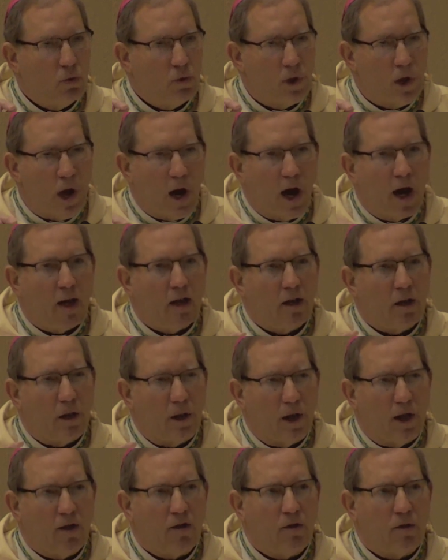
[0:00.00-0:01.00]
not
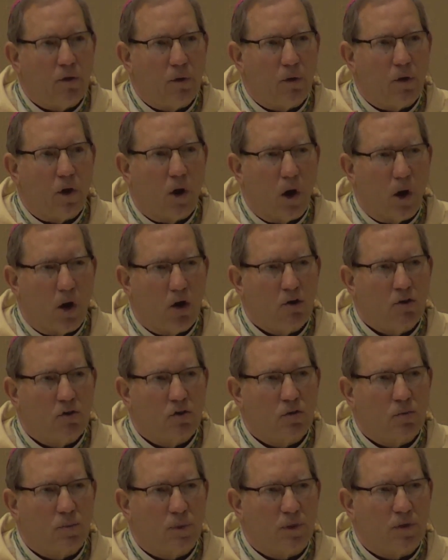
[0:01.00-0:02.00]
let your
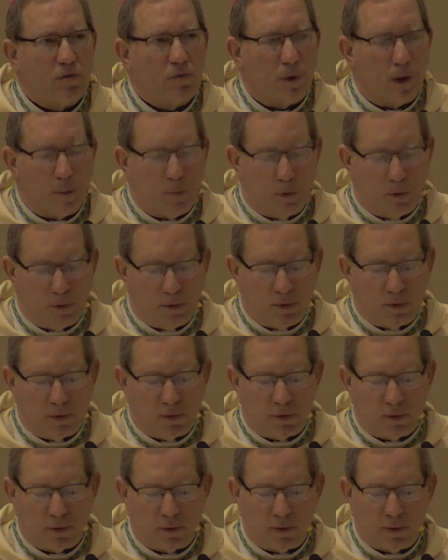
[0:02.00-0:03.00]
hearts be troubled.
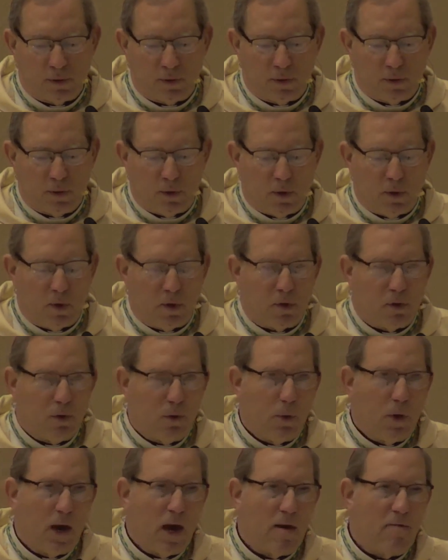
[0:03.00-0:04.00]

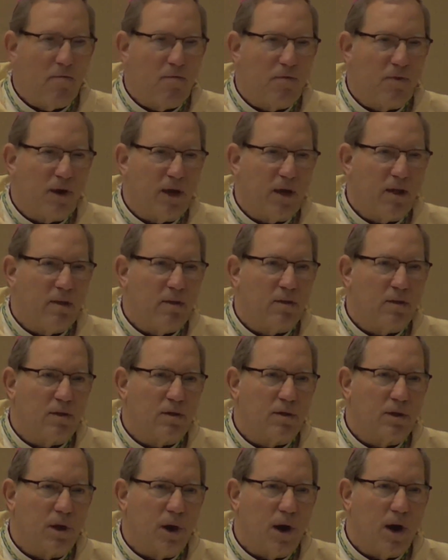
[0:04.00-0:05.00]
You have faith
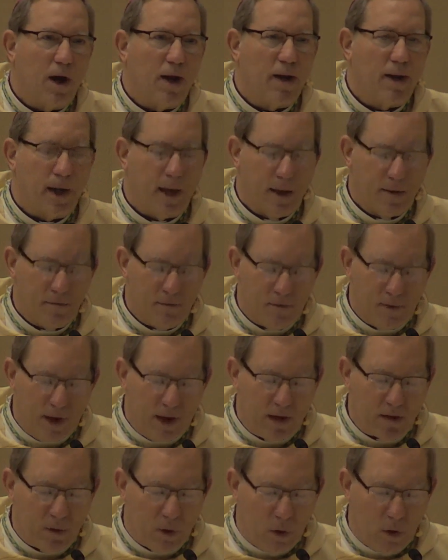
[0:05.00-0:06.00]
in God, have
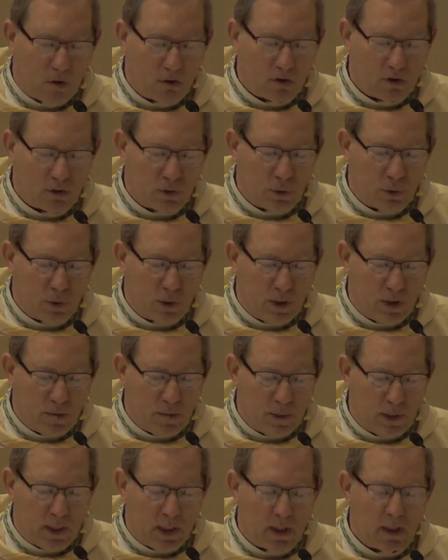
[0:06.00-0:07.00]
faith also in
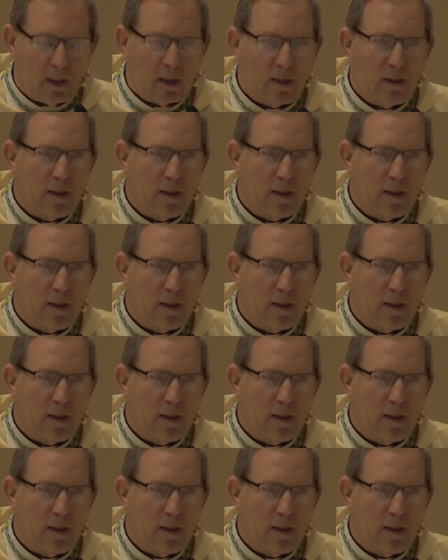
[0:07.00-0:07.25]
me.